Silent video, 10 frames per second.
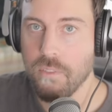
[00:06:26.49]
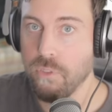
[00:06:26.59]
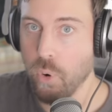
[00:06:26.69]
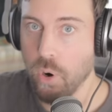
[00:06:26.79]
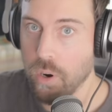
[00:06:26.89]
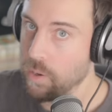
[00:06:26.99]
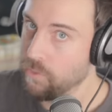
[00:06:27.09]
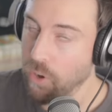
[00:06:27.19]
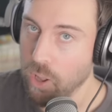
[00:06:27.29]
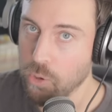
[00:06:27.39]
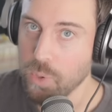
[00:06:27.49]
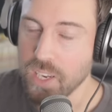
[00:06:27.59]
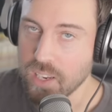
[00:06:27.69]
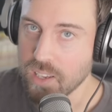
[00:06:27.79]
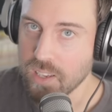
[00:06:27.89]
for
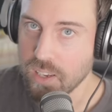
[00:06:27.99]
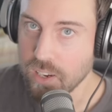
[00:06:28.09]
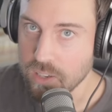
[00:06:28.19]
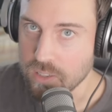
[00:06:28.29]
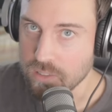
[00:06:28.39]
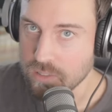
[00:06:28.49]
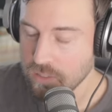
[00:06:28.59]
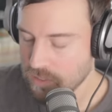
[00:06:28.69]
following years.